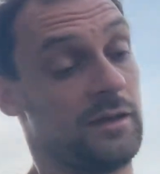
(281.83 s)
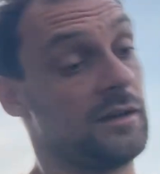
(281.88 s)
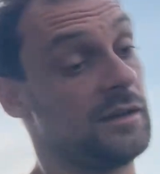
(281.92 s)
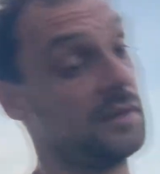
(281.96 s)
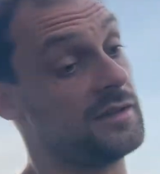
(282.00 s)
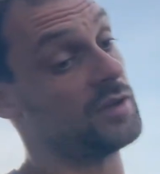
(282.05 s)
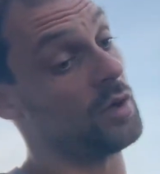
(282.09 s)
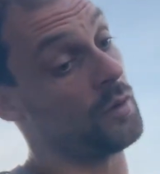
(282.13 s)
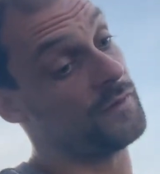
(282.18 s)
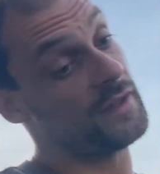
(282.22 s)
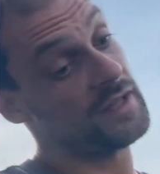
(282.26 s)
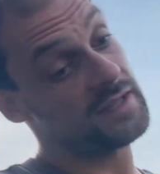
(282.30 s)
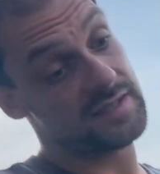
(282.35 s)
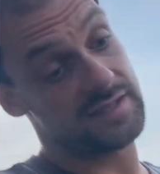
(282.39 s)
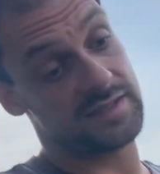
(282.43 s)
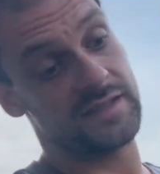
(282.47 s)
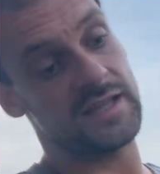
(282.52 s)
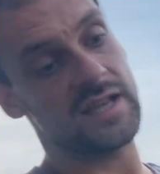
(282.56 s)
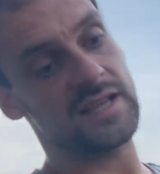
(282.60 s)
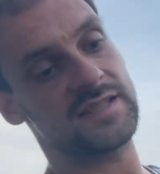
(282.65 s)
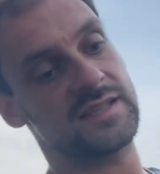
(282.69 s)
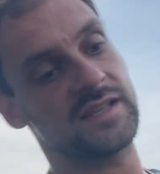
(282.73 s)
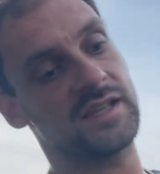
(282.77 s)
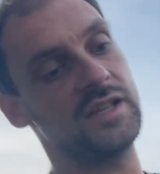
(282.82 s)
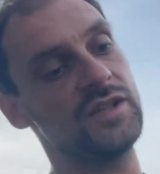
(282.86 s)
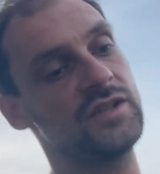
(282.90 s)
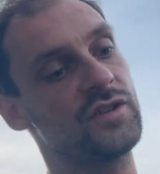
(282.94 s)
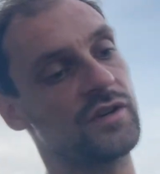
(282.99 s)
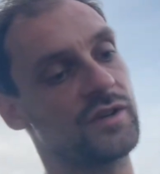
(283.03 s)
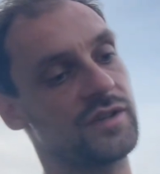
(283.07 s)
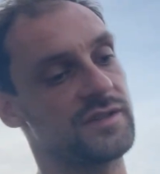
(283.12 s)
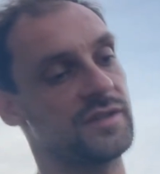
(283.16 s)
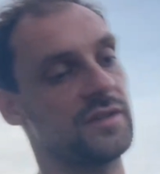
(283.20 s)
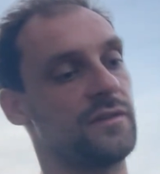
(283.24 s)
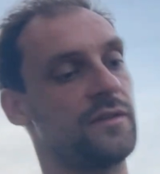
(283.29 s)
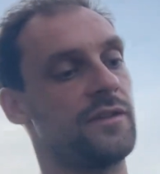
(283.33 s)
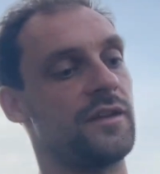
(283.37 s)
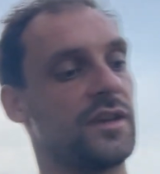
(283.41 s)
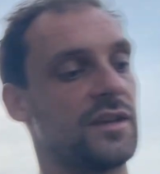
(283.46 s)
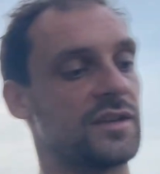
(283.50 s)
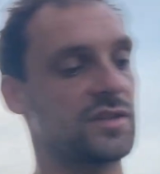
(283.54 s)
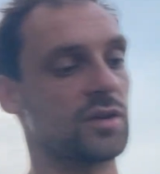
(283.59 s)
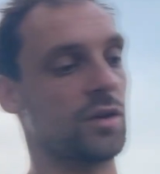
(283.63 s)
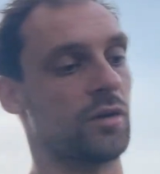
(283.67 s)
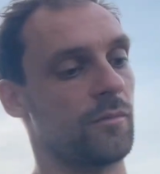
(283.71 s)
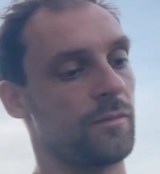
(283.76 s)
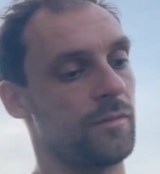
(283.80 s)
So that's an interesting thing.
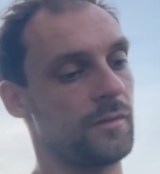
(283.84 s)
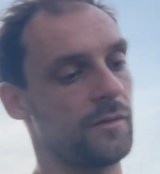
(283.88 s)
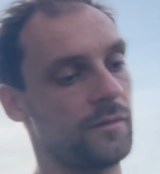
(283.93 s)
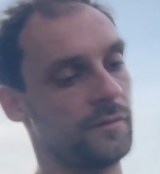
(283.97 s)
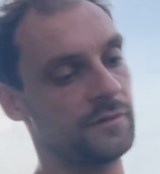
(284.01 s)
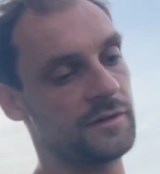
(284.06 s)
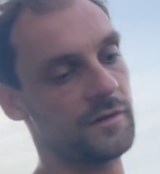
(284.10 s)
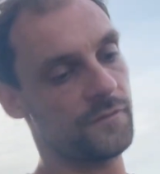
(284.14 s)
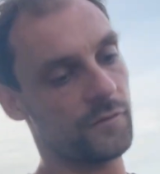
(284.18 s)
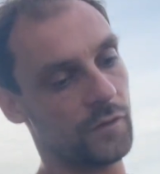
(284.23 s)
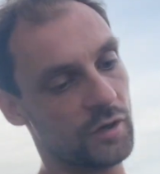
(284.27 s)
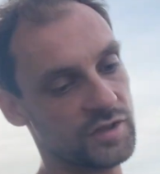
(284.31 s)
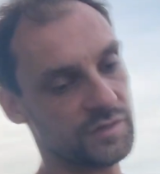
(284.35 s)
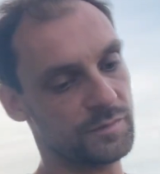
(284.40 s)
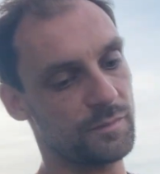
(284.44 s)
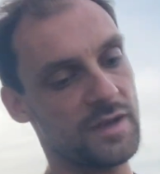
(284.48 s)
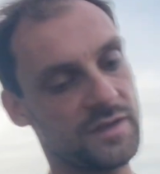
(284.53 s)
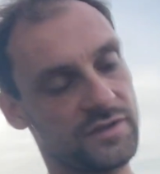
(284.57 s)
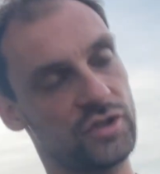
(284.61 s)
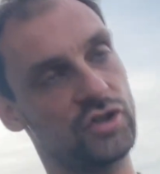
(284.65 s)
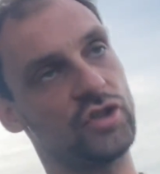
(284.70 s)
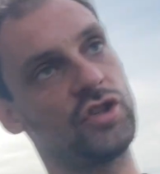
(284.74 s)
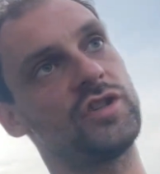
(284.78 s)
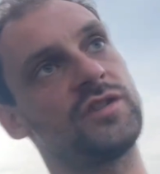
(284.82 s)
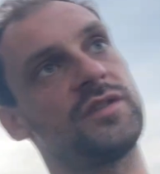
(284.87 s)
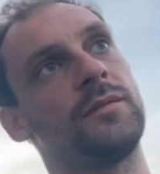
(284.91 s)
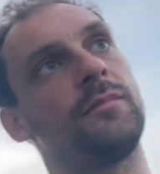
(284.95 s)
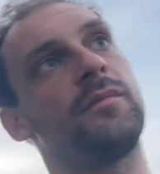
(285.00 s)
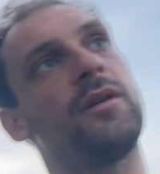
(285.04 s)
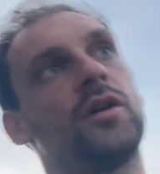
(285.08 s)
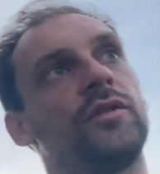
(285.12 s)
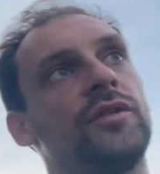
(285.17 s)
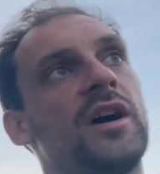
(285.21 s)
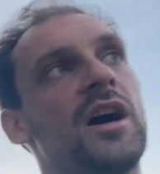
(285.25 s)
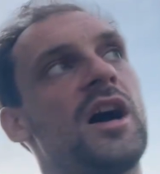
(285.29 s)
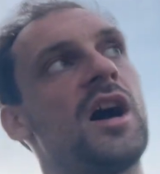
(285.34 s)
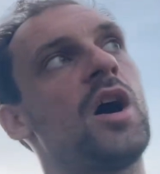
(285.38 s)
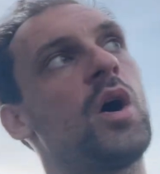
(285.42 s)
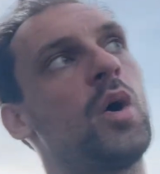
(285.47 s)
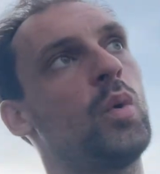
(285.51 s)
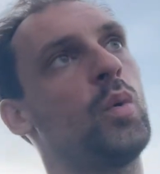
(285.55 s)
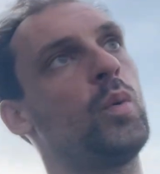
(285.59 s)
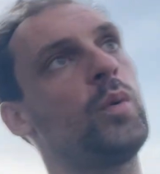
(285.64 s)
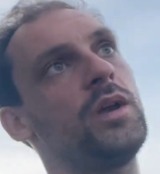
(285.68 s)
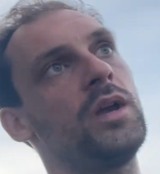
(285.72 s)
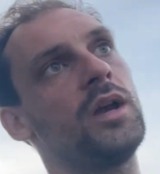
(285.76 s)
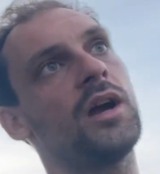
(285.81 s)
So the first message is about how
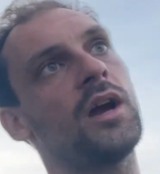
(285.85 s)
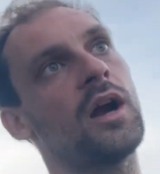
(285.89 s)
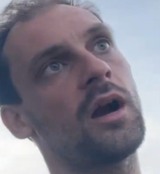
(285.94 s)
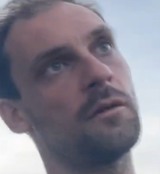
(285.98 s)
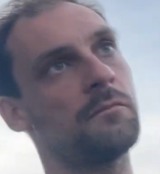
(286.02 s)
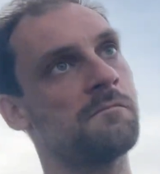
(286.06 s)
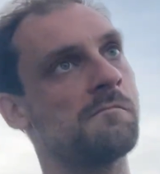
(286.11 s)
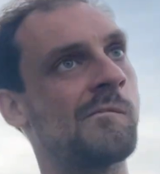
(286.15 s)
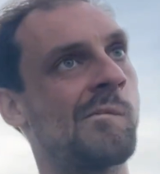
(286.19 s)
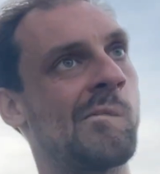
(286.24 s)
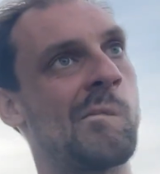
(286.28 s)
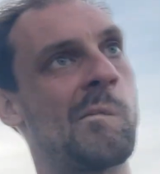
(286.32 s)
we are,